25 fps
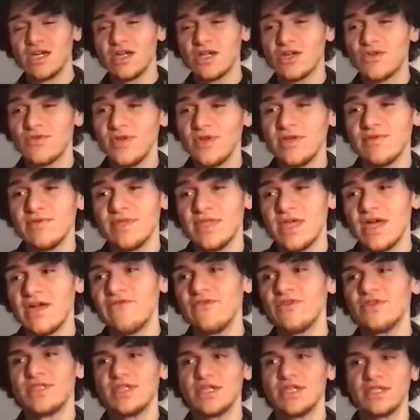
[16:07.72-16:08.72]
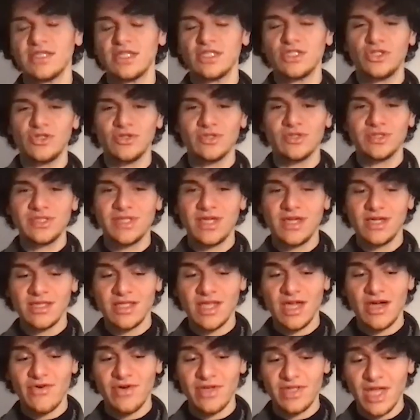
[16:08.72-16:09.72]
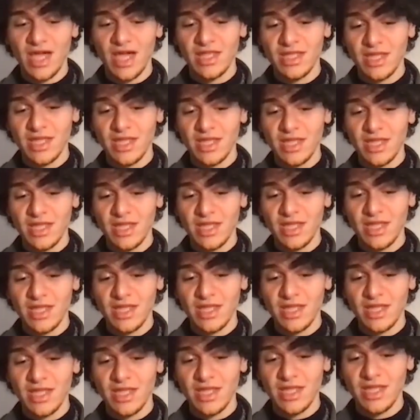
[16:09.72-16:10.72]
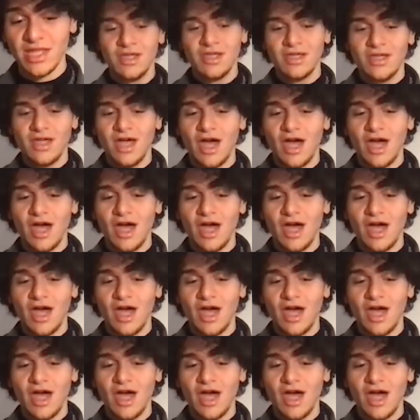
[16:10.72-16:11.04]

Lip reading: agree with everything that you're saying now, and I mean,